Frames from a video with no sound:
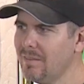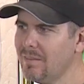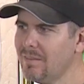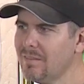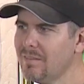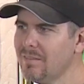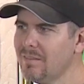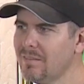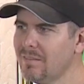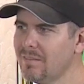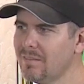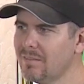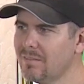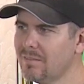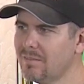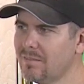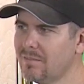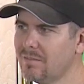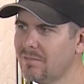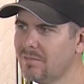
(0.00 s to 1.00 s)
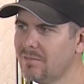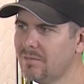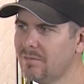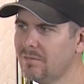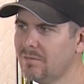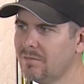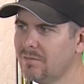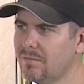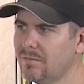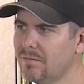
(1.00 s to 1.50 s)

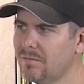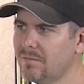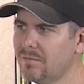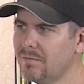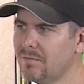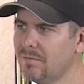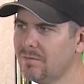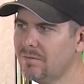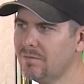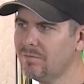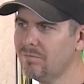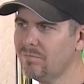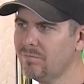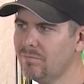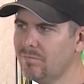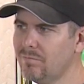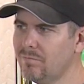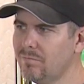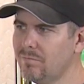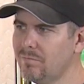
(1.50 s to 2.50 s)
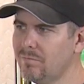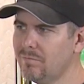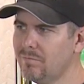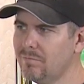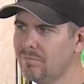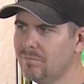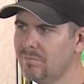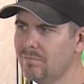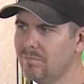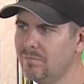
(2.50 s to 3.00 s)

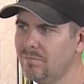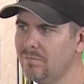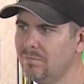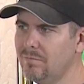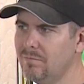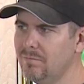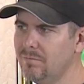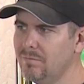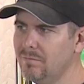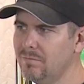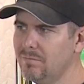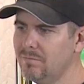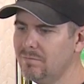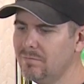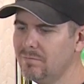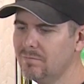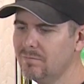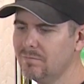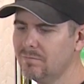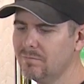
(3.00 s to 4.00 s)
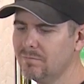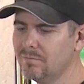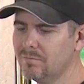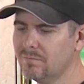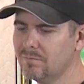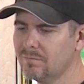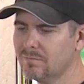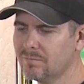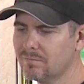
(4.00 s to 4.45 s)
This person isn't speaking.